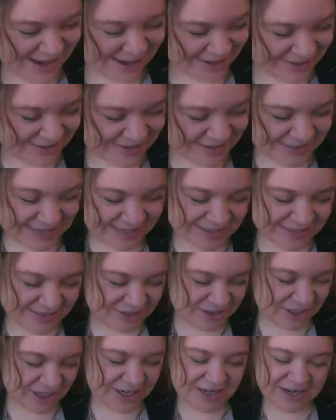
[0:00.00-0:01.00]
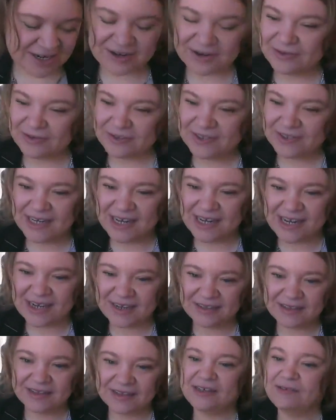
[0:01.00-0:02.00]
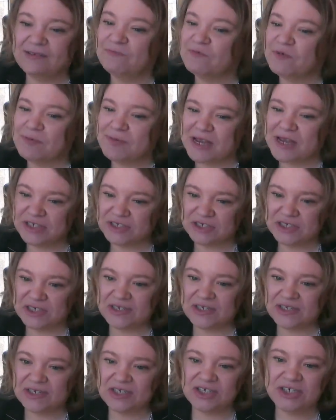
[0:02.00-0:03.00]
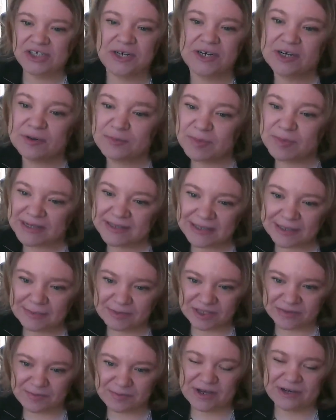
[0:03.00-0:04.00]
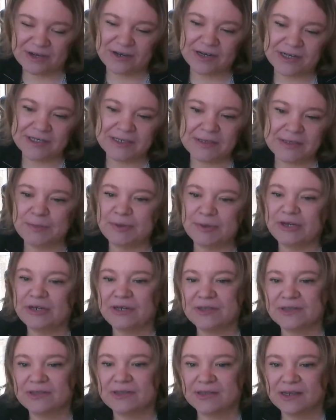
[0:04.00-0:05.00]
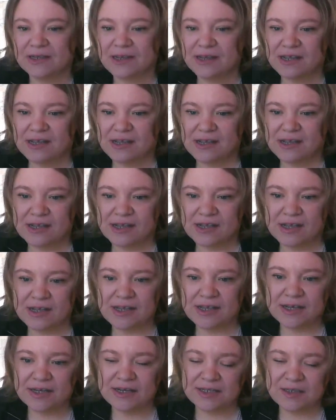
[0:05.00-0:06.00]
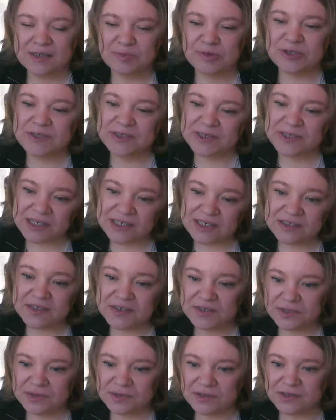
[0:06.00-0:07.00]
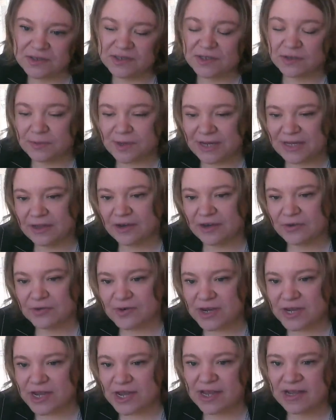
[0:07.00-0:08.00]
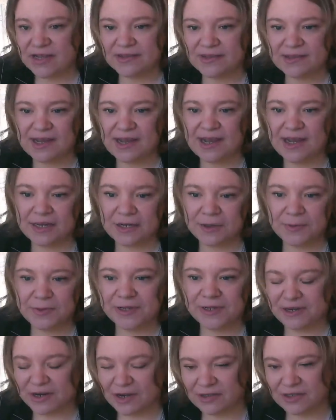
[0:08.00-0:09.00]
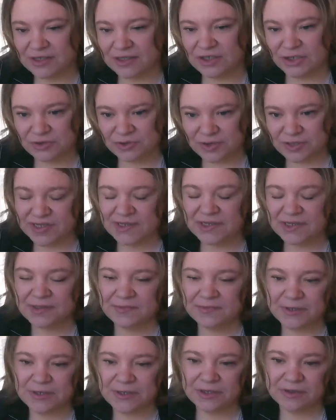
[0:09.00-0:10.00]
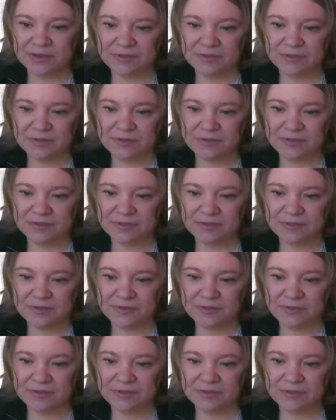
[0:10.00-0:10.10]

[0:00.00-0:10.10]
does NextGenU take the information shared by subject matter experts and present it to students in a way that creates adequate knowledge transfer